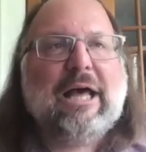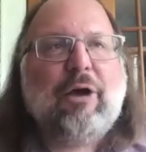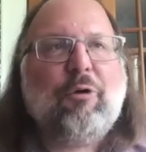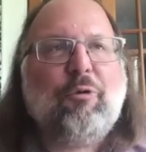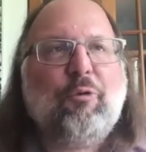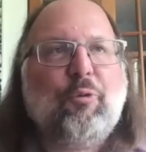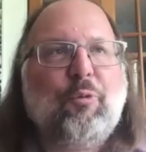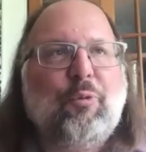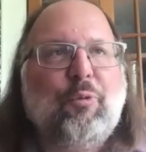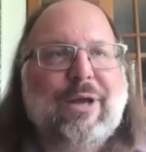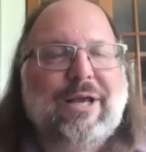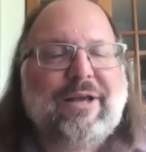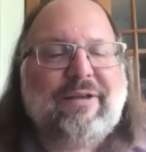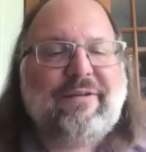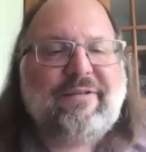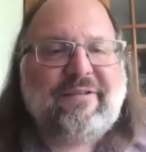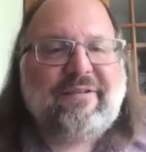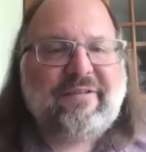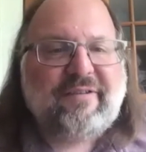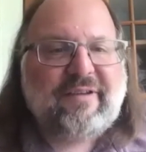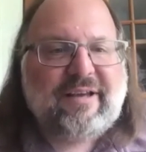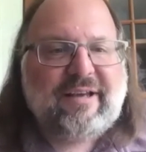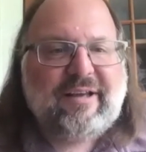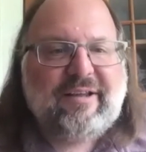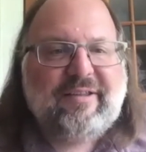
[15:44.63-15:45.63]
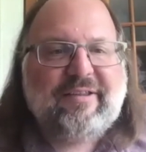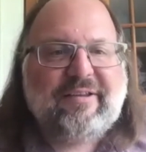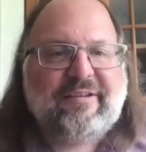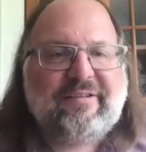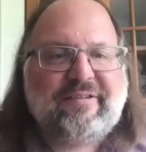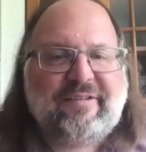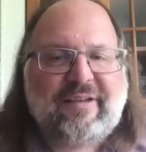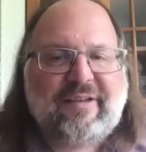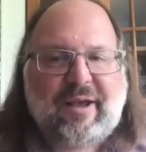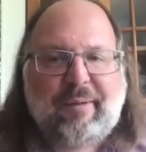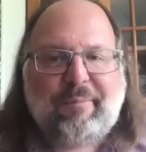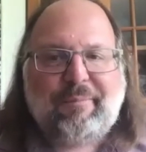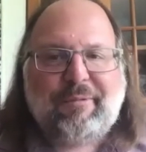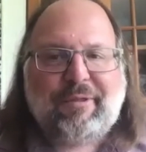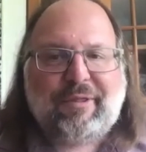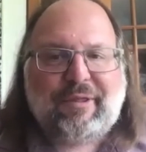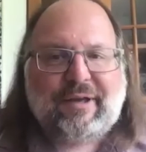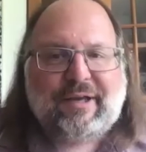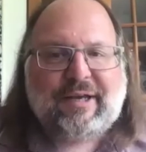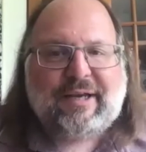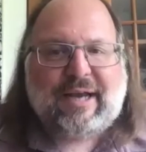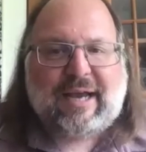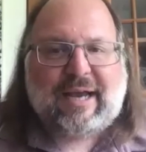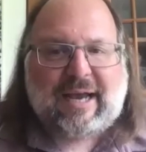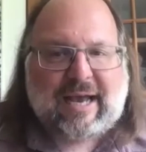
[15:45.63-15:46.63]
We see the same
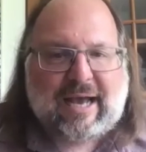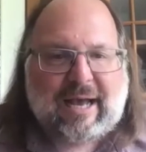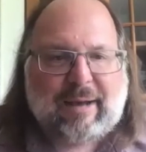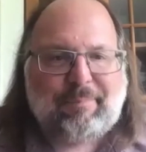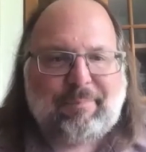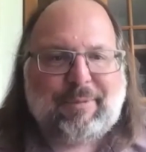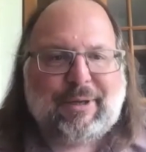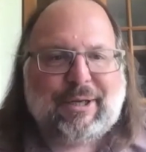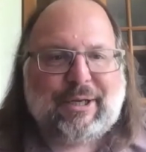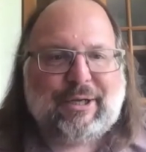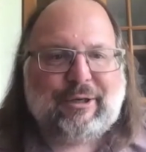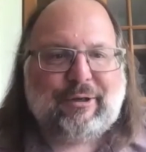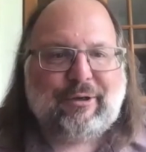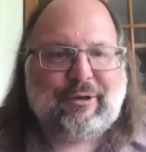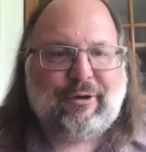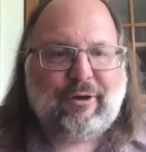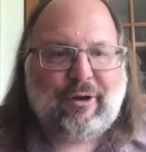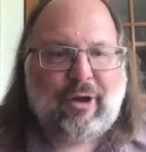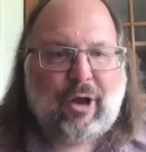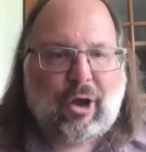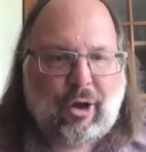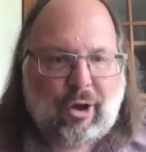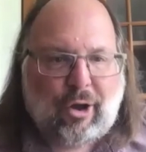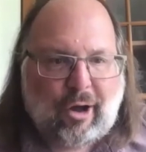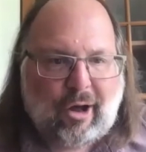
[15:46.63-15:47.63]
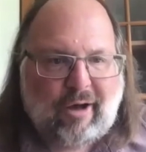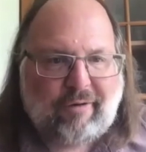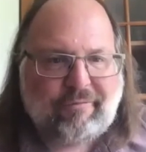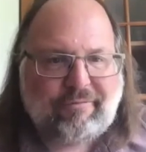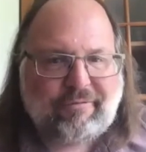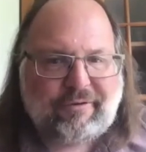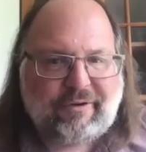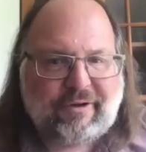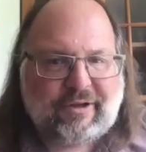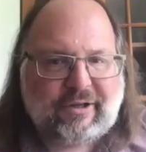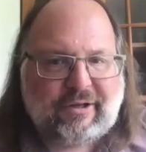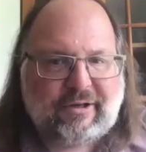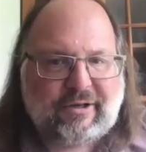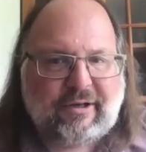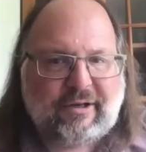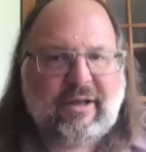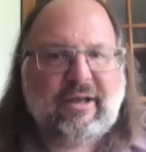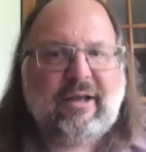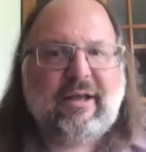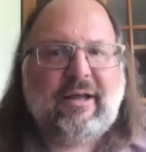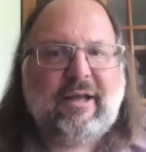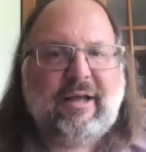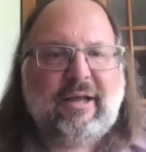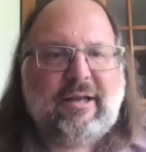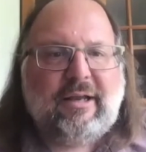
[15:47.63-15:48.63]
thing happen often
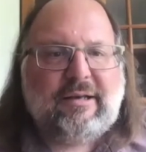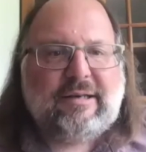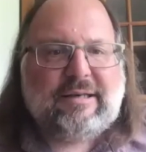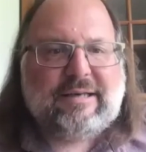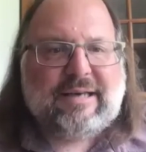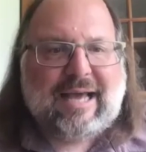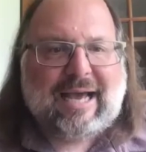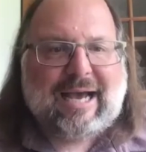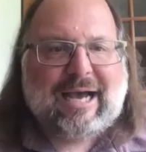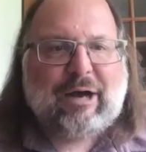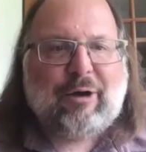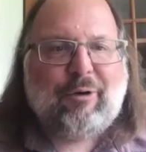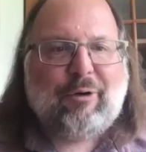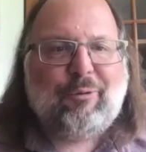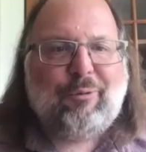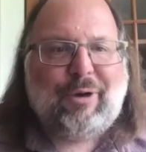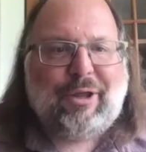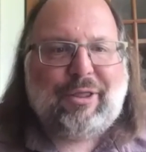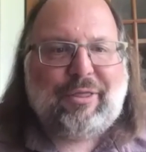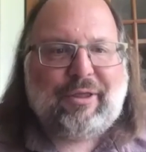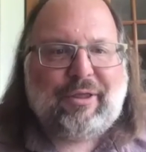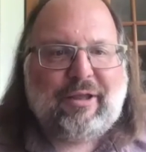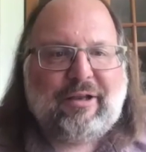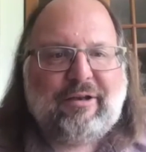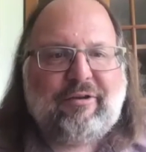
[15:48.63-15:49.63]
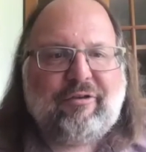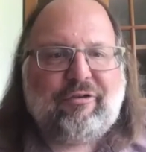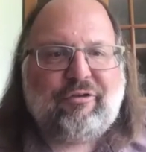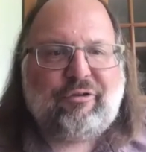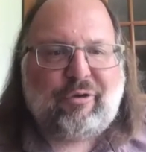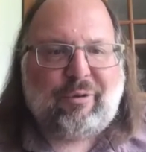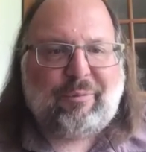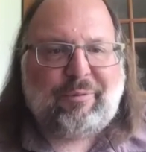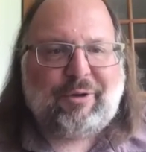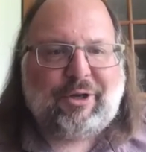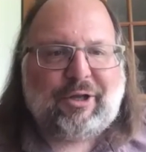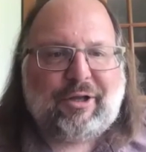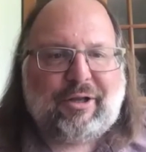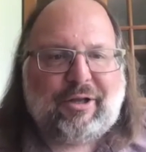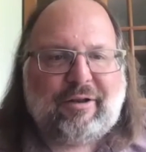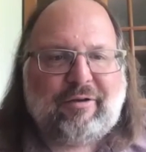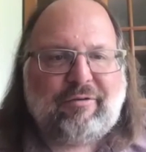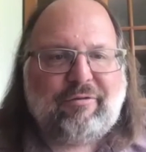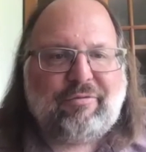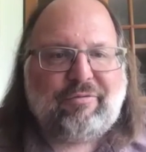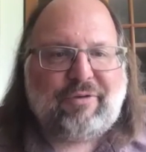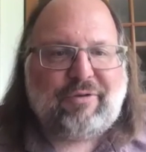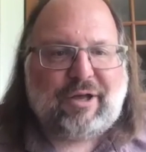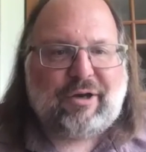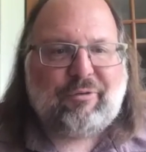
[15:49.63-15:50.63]
now within distributed
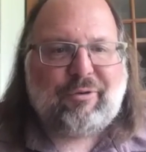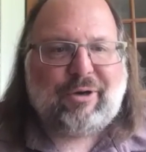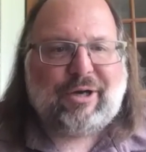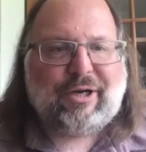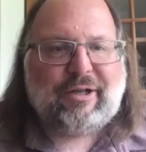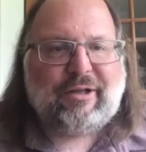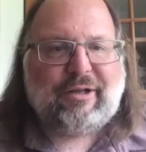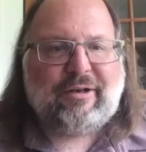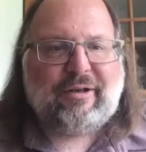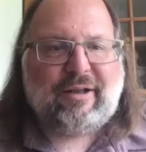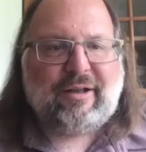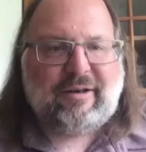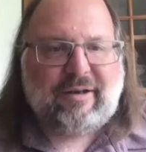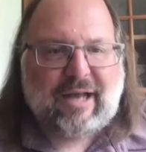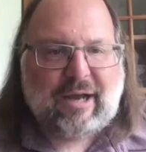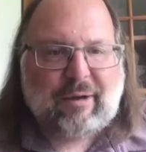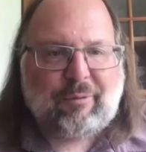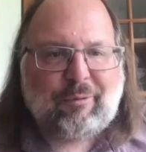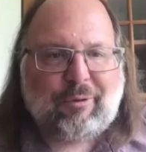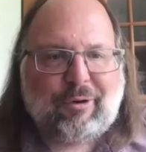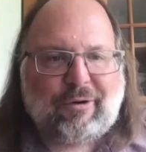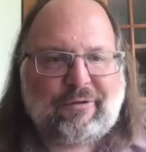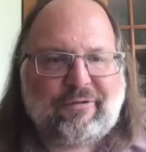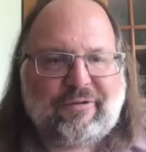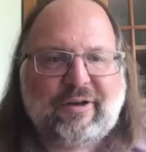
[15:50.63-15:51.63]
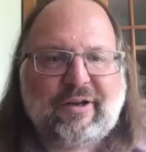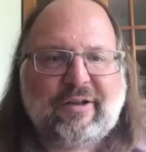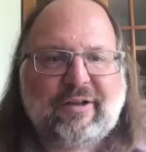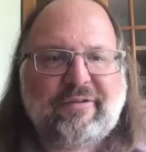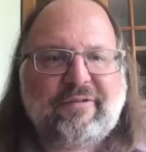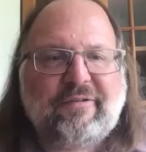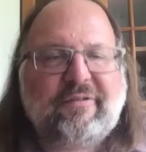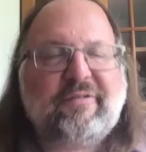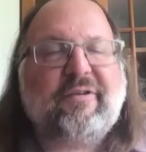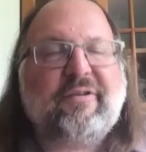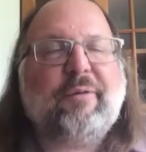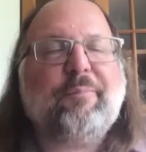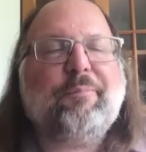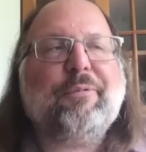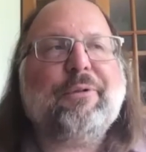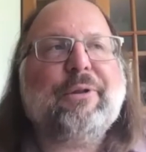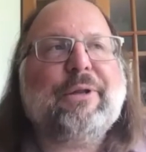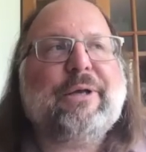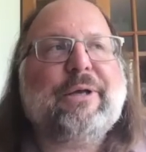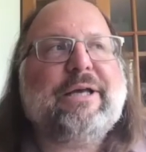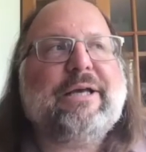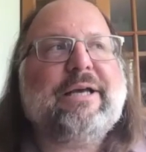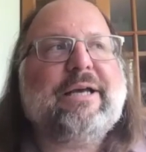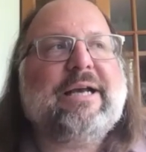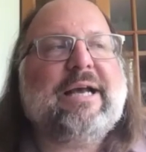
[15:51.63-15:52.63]
and federated networks, and it's
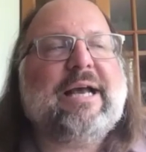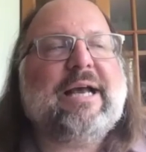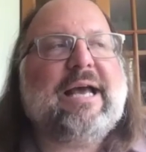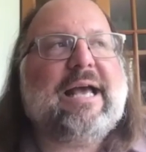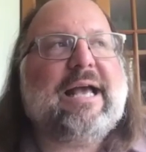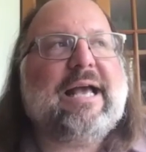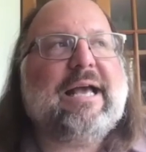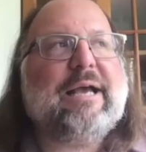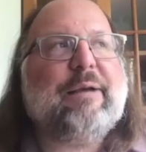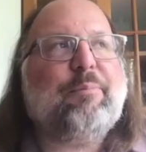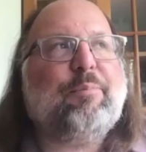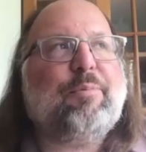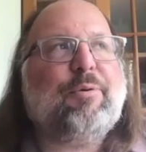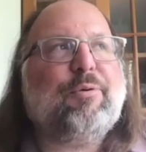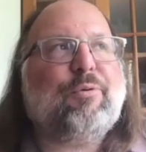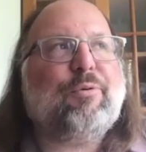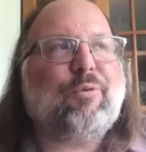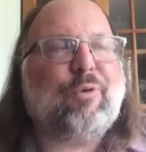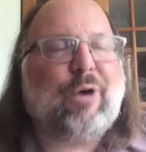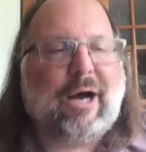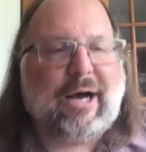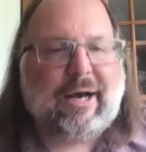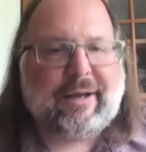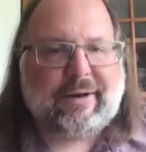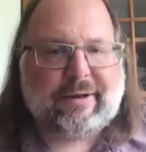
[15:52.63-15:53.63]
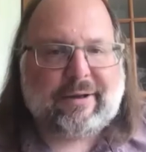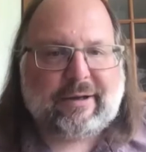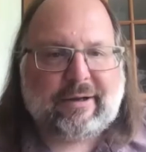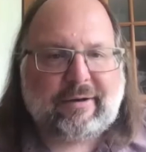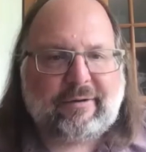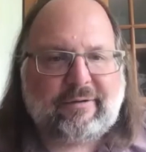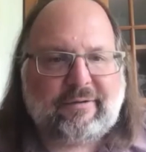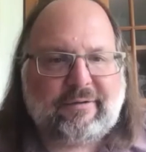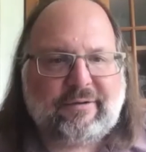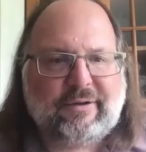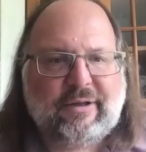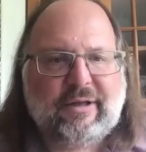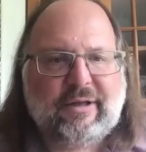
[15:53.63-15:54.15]
simply a product